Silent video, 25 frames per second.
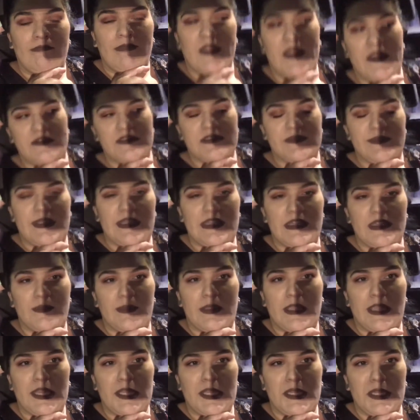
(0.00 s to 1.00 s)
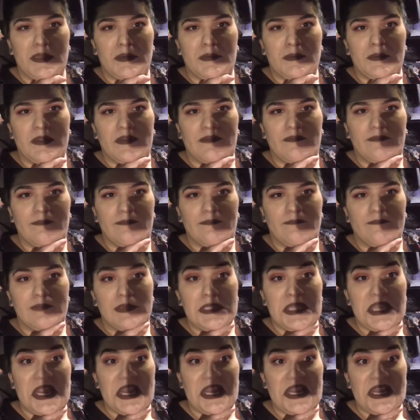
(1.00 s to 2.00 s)
That was me at the beginning when we
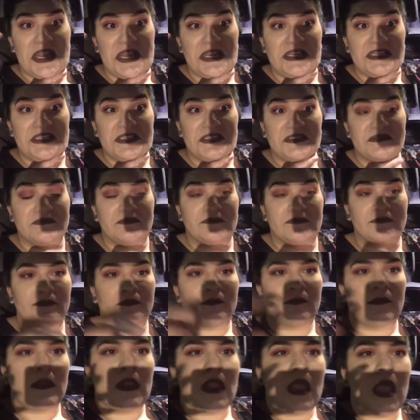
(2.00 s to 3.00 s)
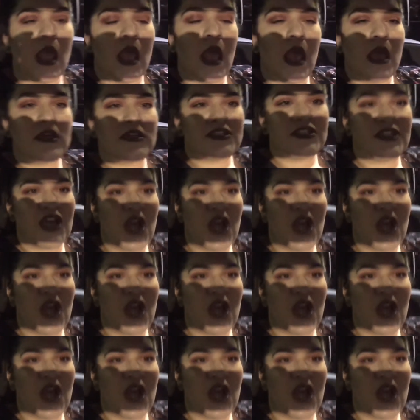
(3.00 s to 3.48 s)
planned it.